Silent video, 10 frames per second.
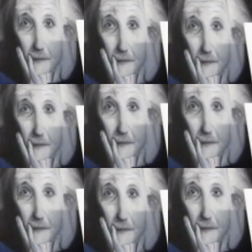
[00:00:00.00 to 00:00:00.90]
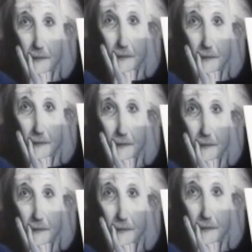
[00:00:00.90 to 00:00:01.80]

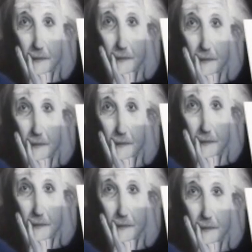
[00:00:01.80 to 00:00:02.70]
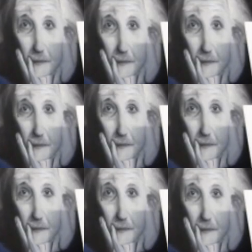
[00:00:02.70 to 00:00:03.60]

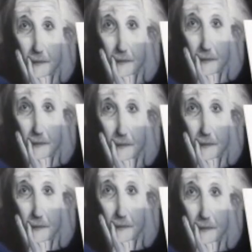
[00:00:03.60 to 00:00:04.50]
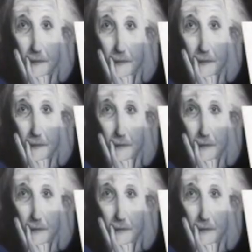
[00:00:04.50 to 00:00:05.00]
(silent)